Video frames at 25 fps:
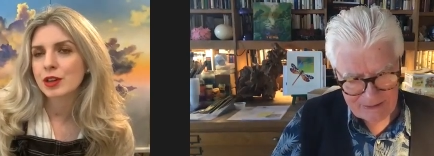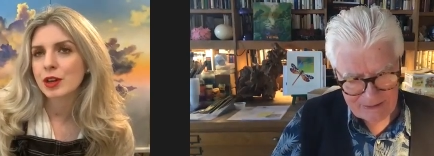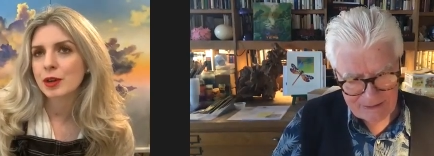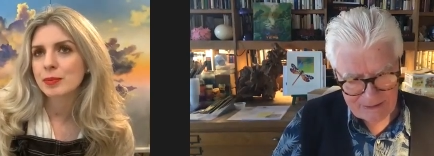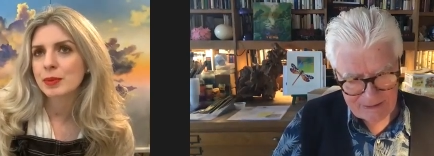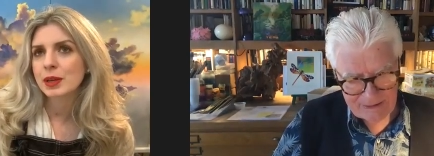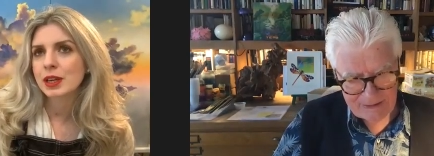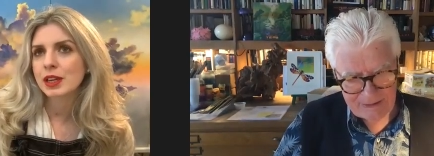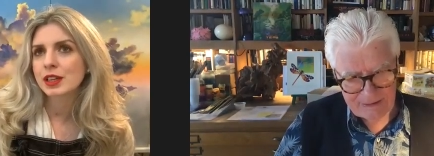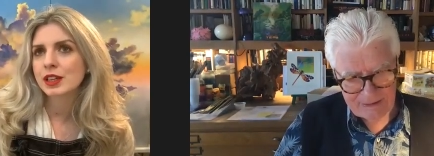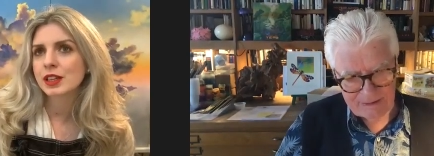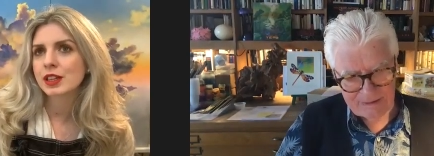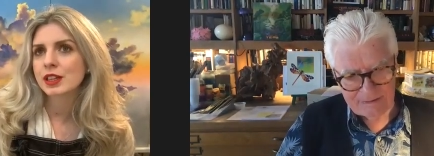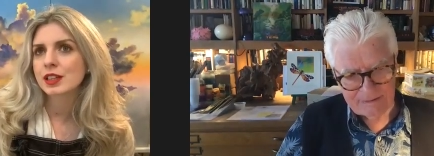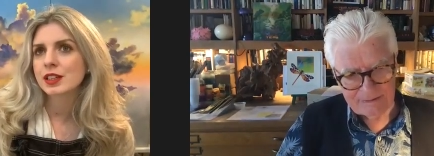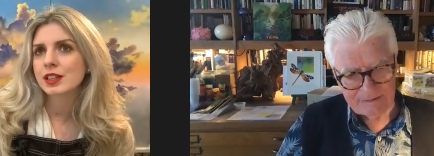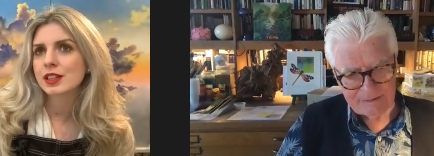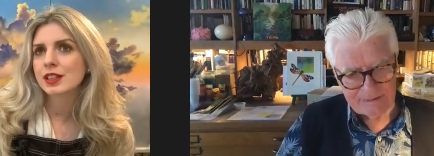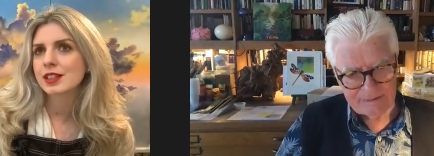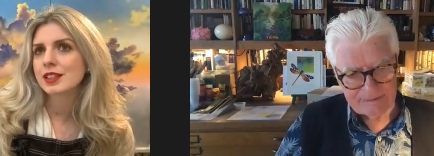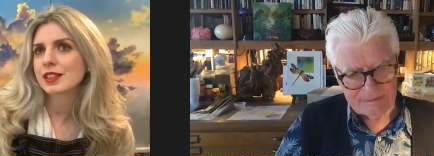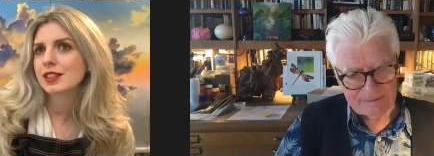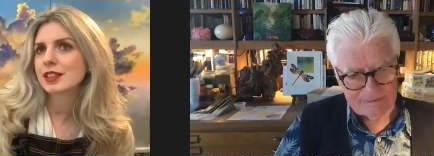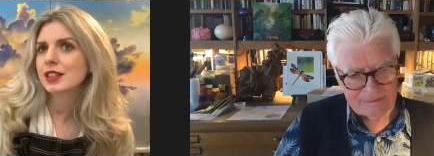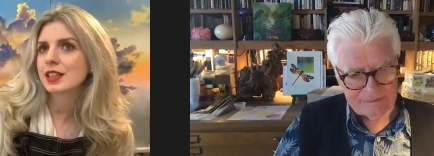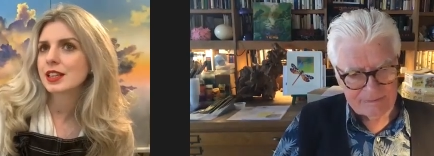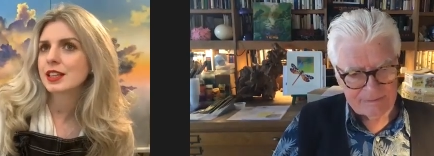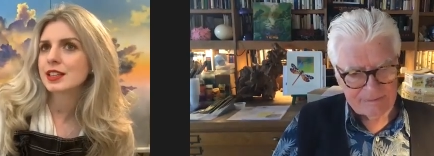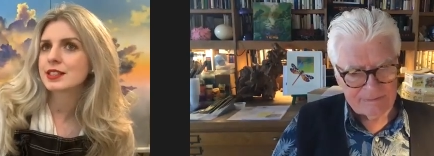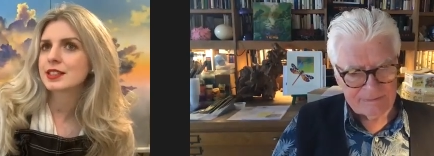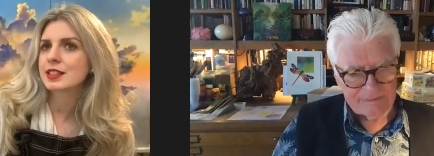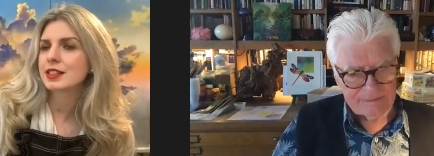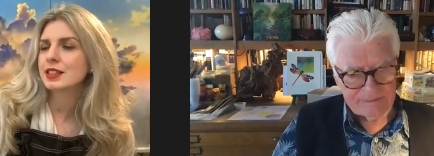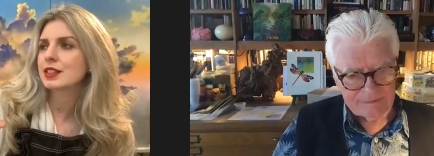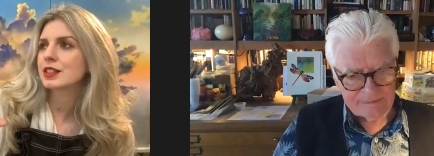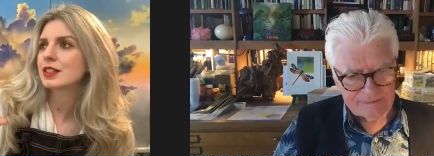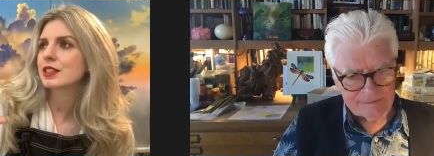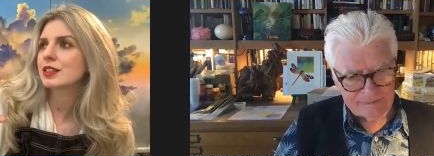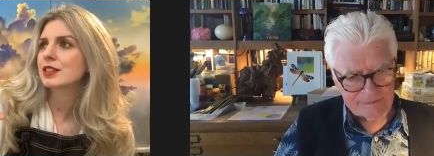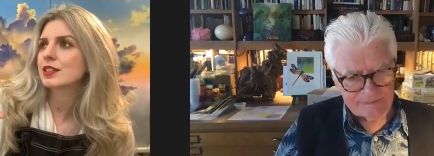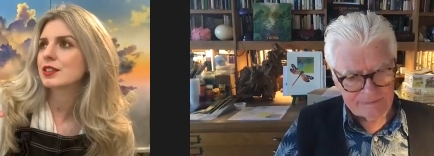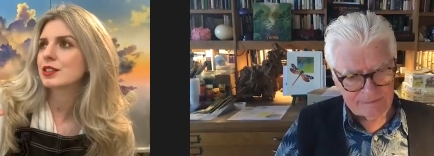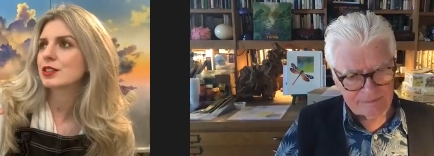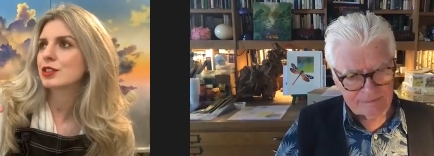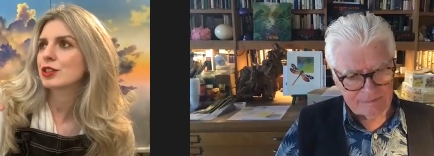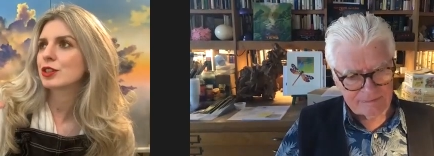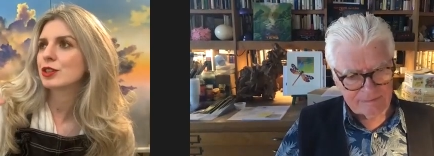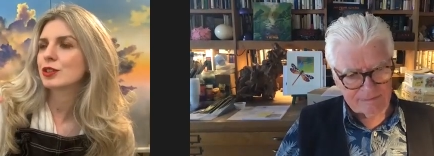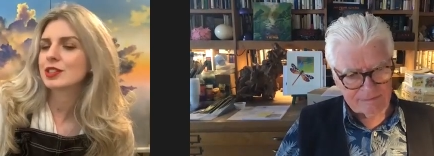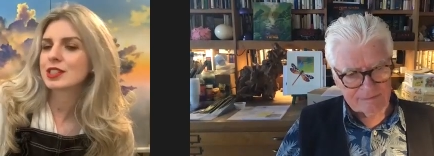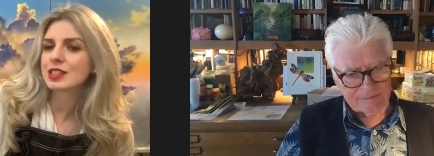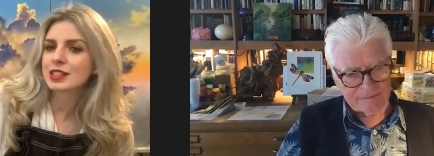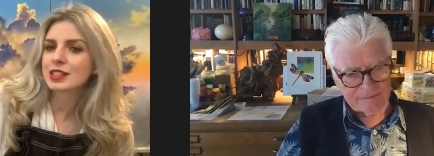Speaker 1: I mean, is it too